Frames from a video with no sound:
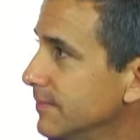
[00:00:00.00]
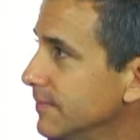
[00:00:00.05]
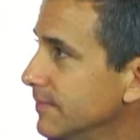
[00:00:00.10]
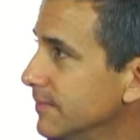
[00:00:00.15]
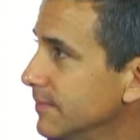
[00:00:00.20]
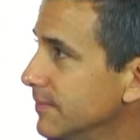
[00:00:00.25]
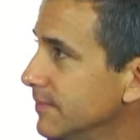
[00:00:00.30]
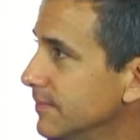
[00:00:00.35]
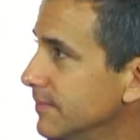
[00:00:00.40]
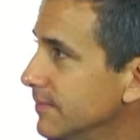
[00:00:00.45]

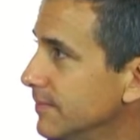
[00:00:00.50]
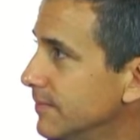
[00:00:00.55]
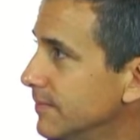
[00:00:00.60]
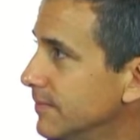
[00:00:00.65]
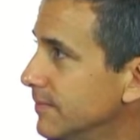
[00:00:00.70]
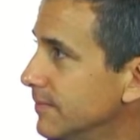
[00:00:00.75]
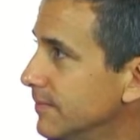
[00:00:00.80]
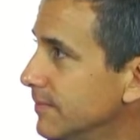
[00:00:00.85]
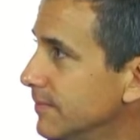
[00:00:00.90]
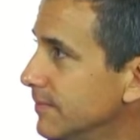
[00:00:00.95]

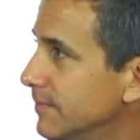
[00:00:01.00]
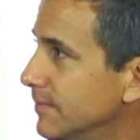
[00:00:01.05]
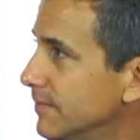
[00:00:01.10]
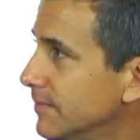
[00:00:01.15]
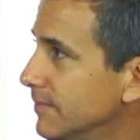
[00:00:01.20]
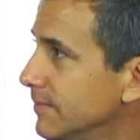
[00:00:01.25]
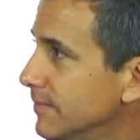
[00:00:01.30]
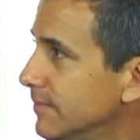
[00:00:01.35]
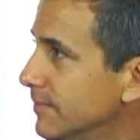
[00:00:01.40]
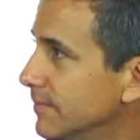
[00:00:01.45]

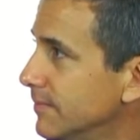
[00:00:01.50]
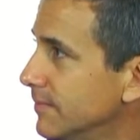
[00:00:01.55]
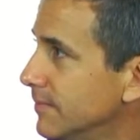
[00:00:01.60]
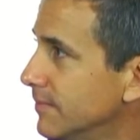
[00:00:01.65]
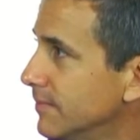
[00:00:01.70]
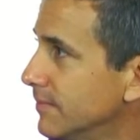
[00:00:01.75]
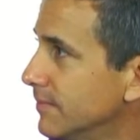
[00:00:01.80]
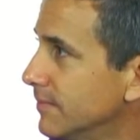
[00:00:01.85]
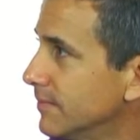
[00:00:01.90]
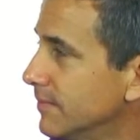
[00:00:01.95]

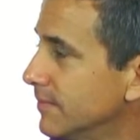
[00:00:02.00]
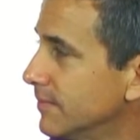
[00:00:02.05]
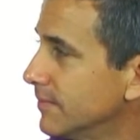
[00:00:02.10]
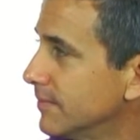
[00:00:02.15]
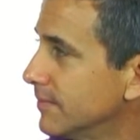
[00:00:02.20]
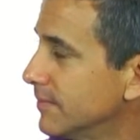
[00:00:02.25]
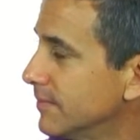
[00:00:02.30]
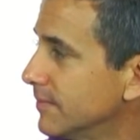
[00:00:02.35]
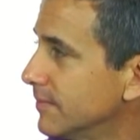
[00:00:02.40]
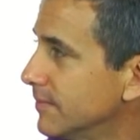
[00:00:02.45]

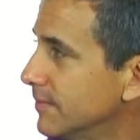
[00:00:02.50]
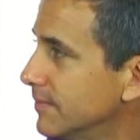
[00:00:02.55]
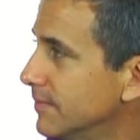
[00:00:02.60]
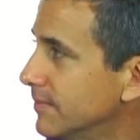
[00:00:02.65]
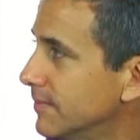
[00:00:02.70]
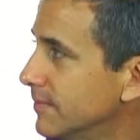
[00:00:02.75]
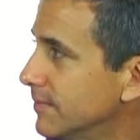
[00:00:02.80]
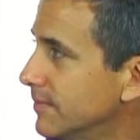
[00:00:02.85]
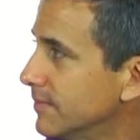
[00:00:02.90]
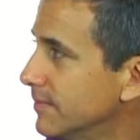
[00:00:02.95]

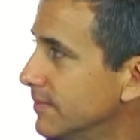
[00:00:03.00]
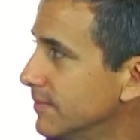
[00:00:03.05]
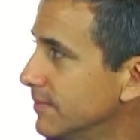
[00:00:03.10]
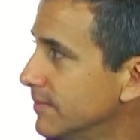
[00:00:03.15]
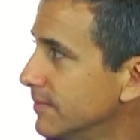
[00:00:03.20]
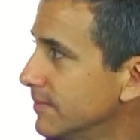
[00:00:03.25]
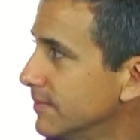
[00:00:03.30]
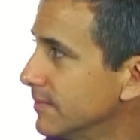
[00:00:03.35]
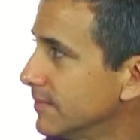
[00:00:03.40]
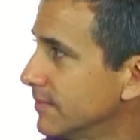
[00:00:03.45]

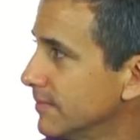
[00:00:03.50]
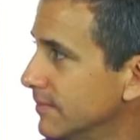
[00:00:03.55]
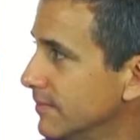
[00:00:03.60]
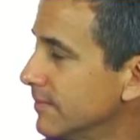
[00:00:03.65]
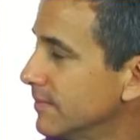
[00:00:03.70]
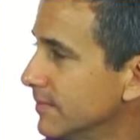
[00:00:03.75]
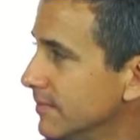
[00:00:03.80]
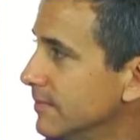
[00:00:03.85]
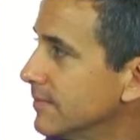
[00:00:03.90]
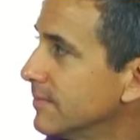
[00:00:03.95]

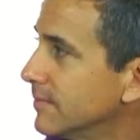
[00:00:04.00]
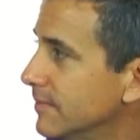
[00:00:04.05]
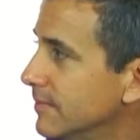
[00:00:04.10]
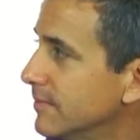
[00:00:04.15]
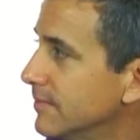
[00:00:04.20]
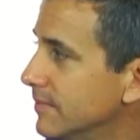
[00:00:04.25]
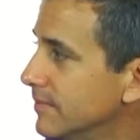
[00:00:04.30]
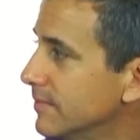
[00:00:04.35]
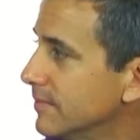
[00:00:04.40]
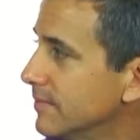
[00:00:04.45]

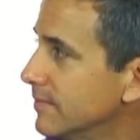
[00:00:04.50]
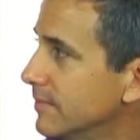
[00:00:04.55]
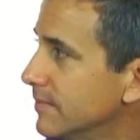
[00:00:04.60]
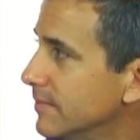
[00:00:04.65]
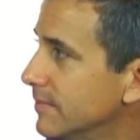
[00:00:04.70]
[no speech]